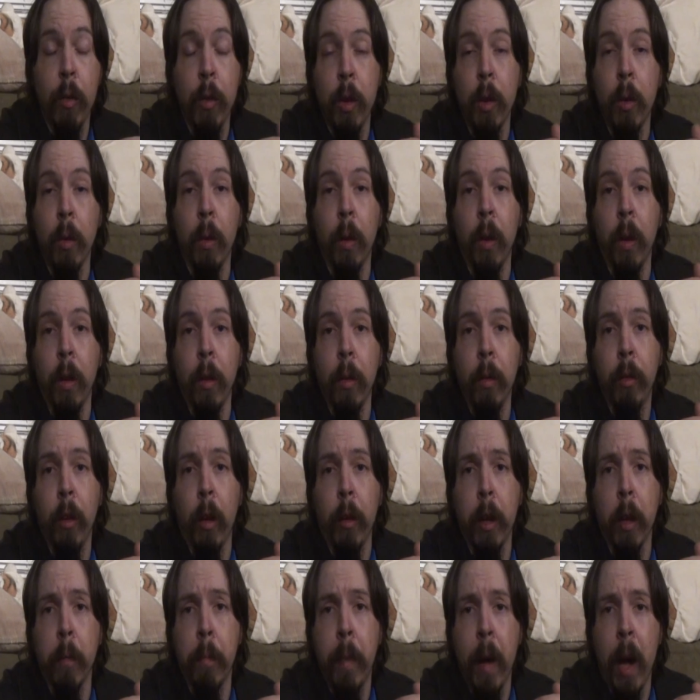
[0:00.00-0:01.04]
you lose all
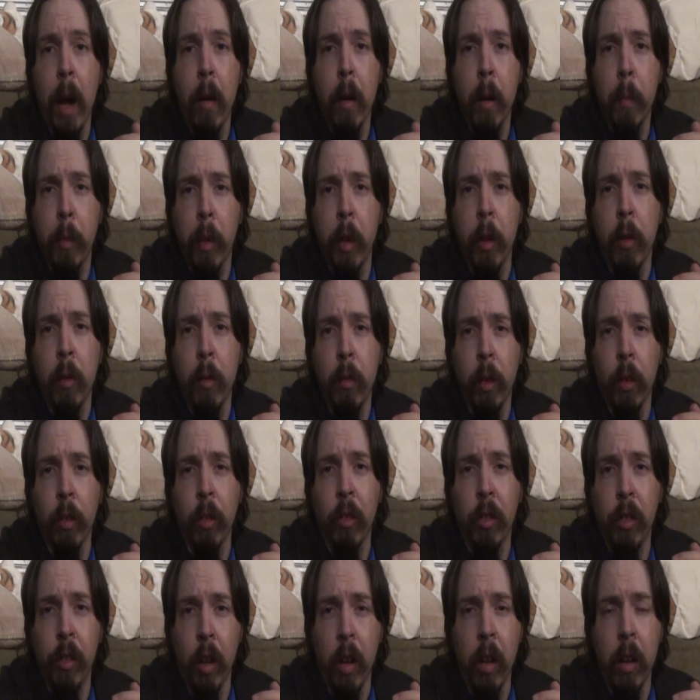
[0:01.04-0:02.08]
your power-ups that you
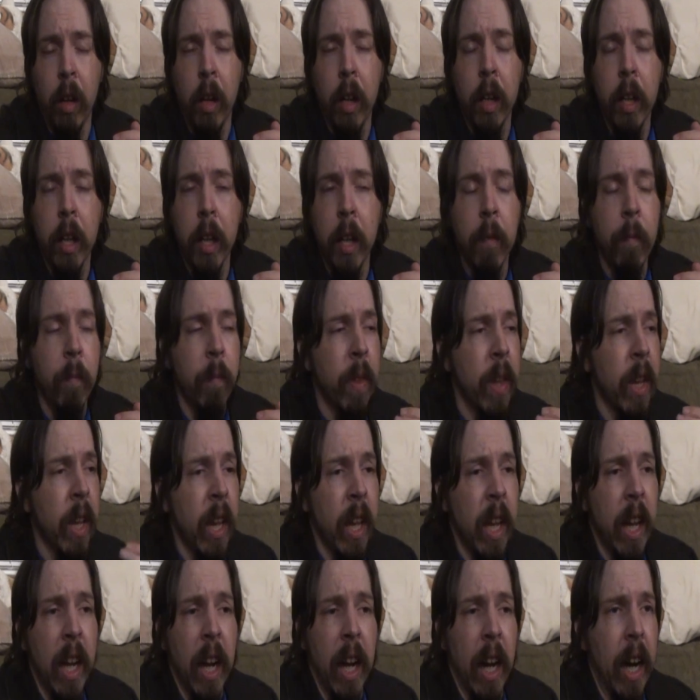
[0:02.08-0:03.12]
just got.
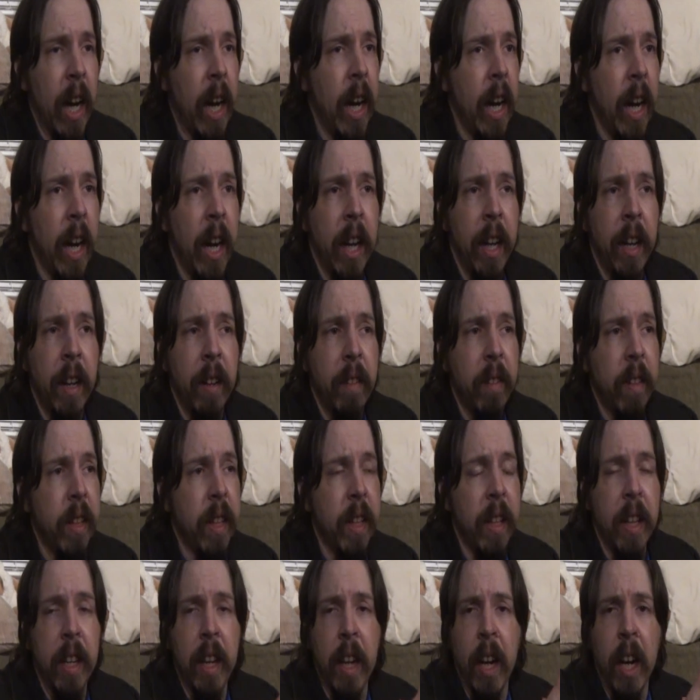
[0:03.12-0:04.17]
And
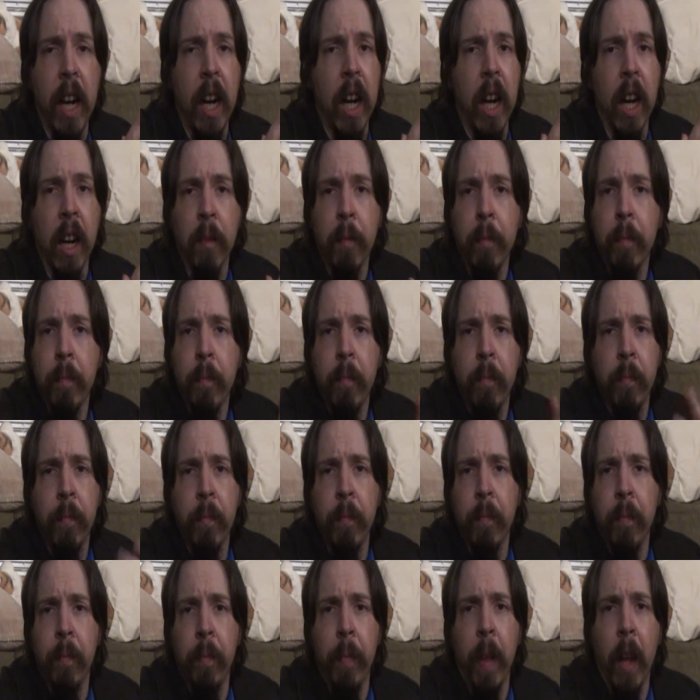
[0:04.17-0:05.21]
yeah,
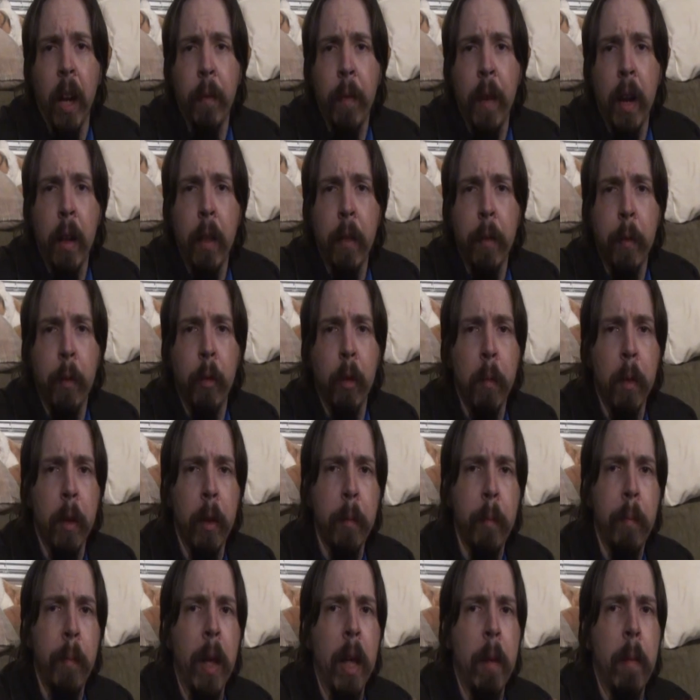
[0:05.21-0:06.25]
not a fan of some of
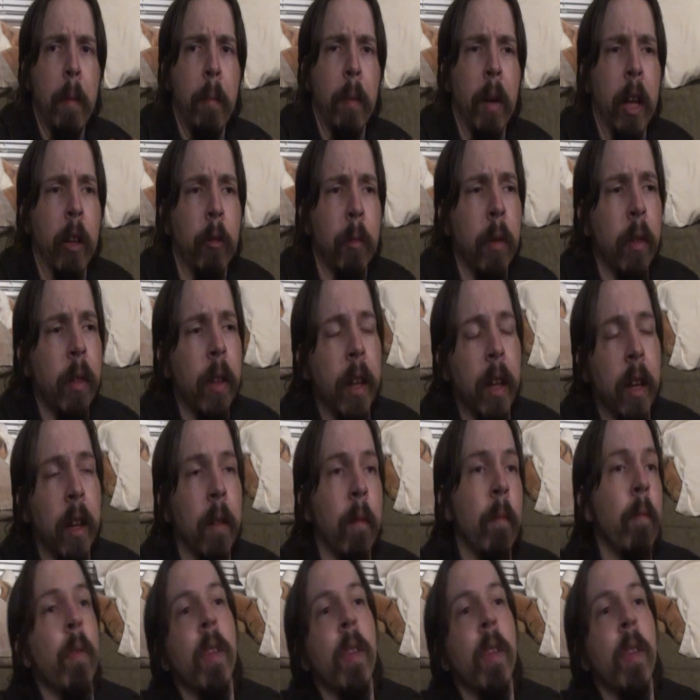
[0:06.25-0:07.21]
the enemy placement there.